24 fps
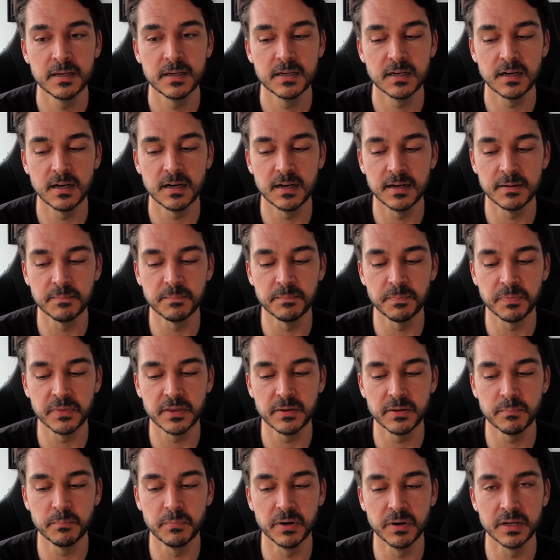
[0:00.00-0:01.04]

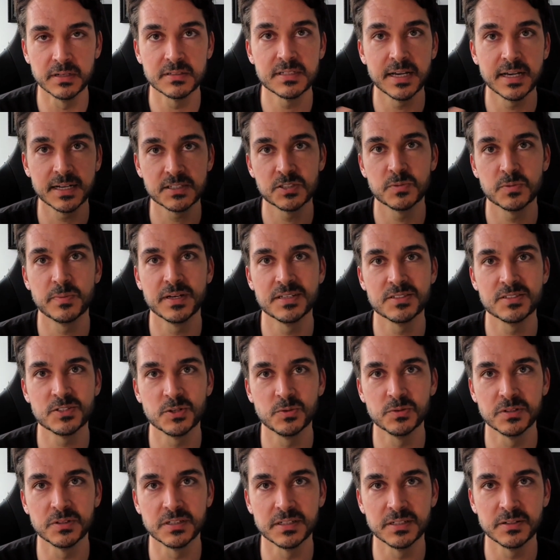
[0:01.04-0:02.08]
but text-based
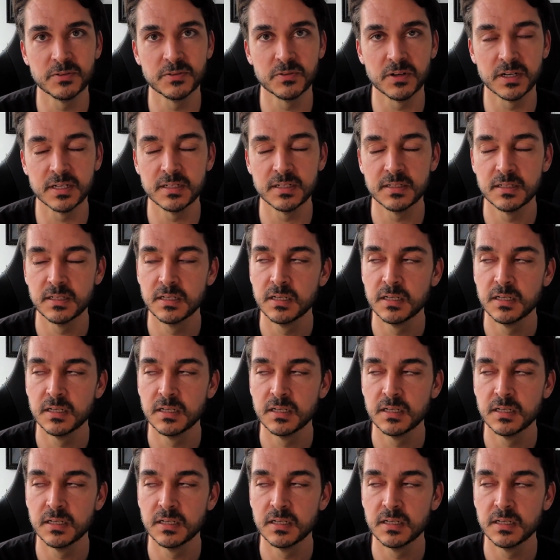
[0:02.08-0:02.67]
only, right?